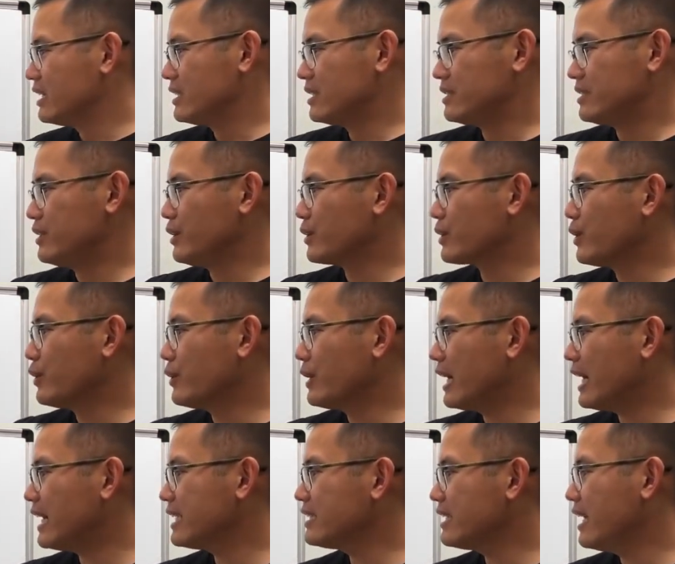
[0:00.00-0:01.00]
Still go
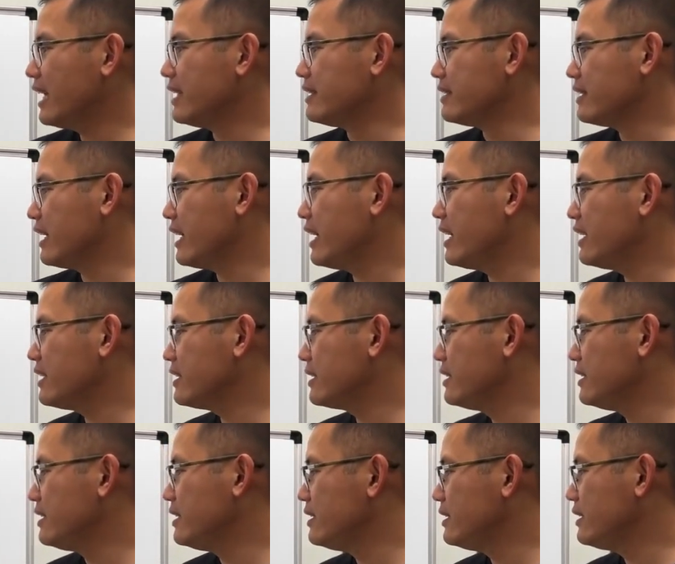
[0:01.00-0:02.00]
ahead and take
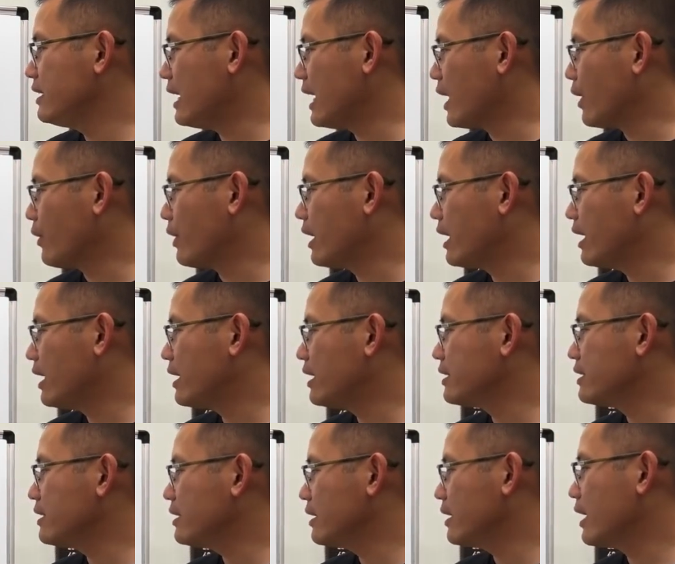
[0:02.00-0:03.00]
the
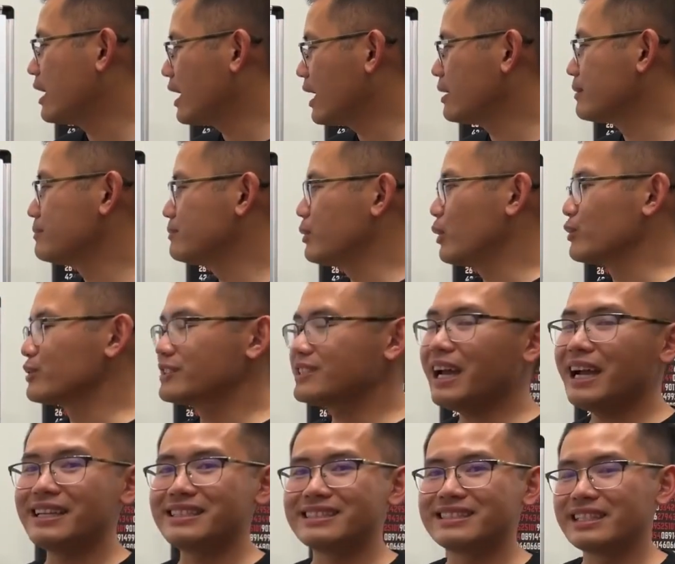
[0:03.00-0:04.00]
ln on both
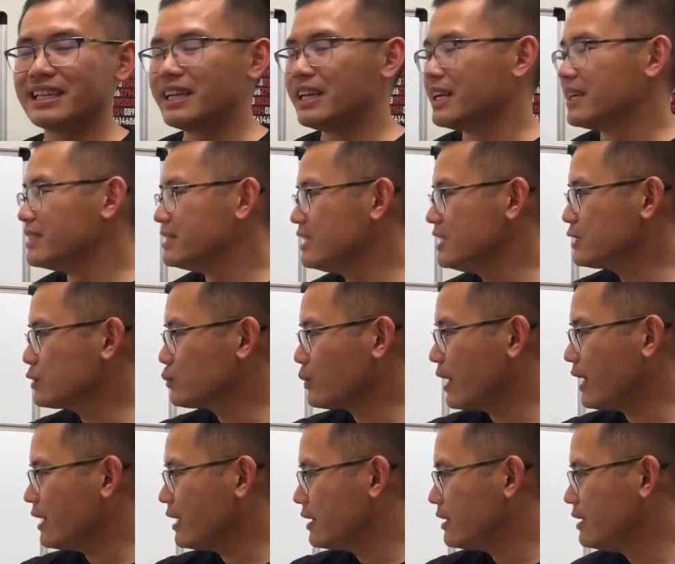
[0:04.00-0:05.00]
sides. This
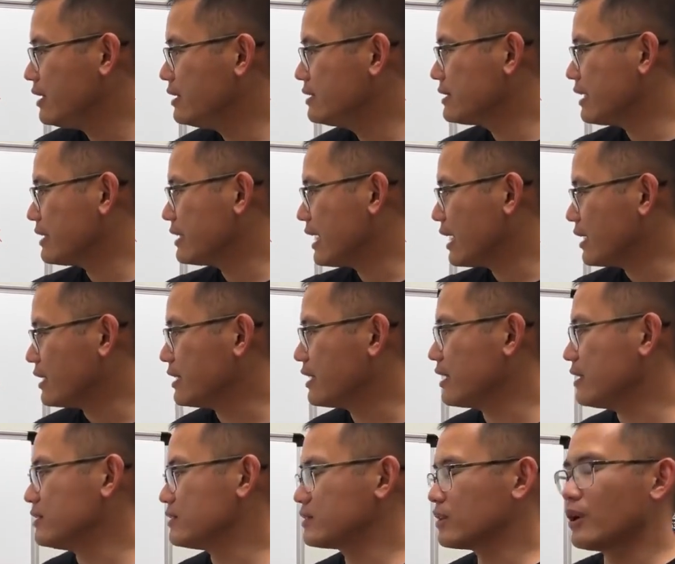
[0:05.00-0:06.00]
way, this and that
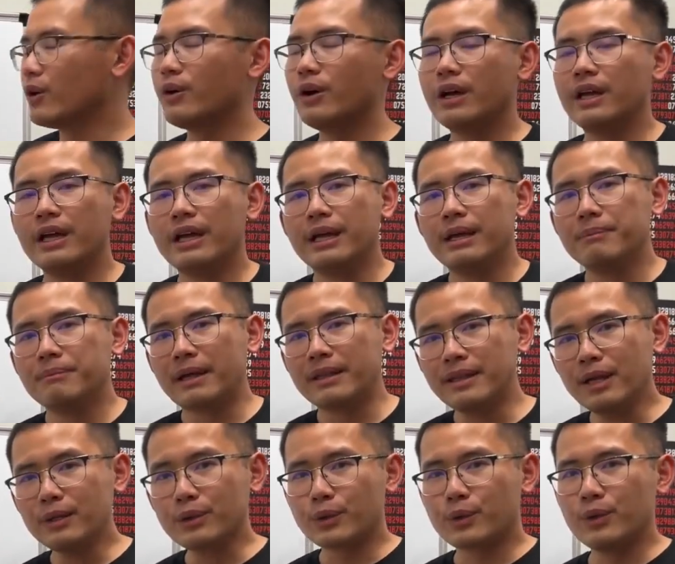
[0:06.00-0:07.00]
cancel. But
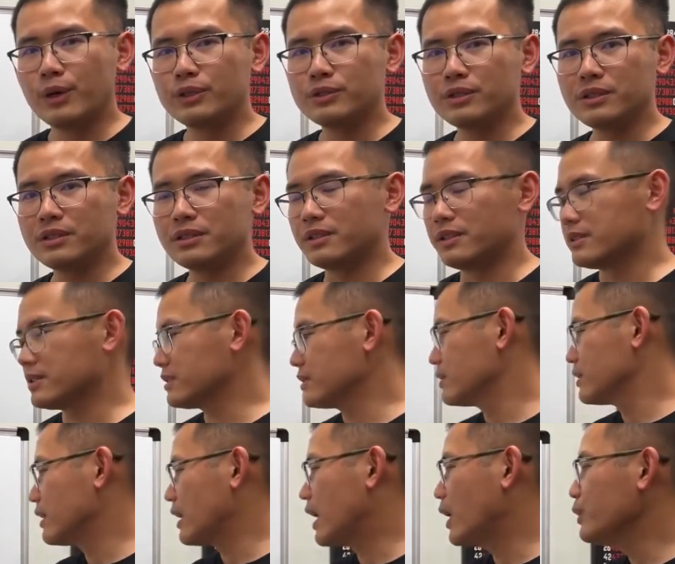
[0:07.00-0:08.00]
now the question is,
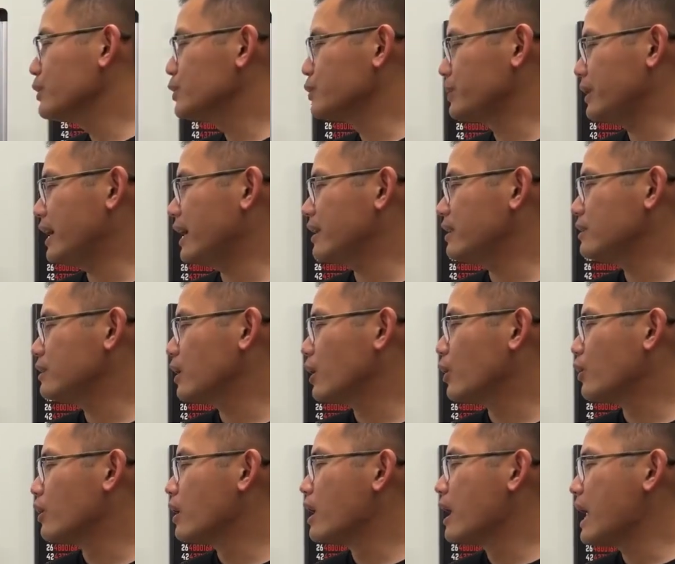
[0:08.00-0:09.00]
how do we
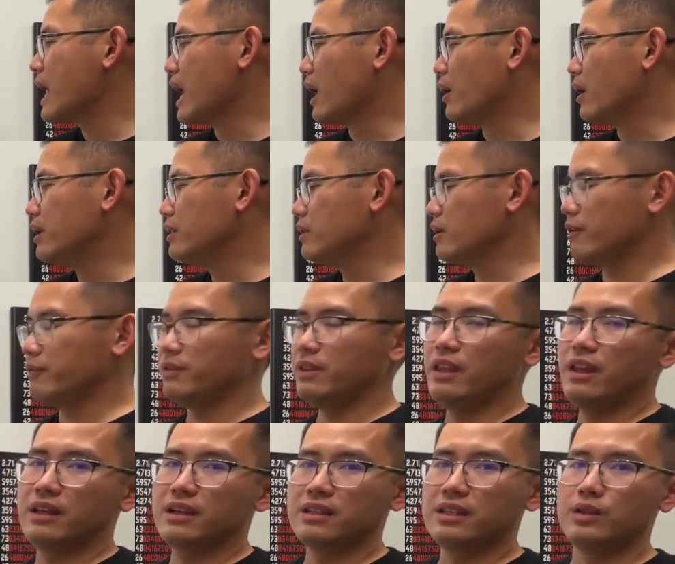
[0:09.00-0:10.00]
handle ln of
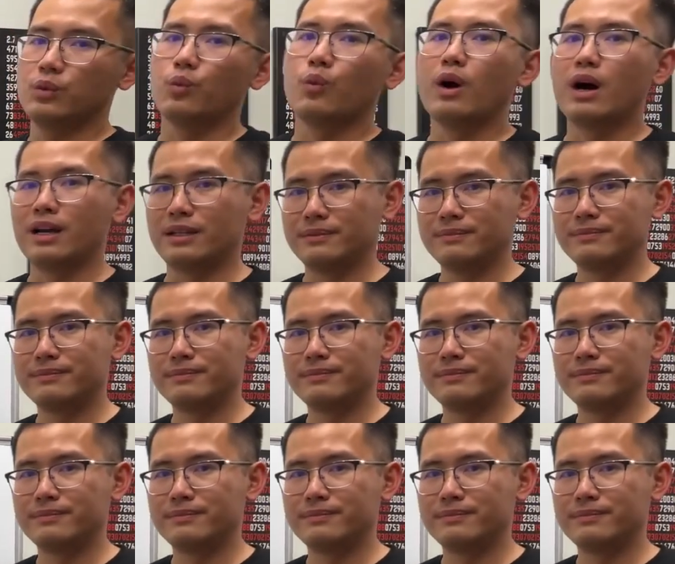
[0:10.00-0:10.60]
negative 1?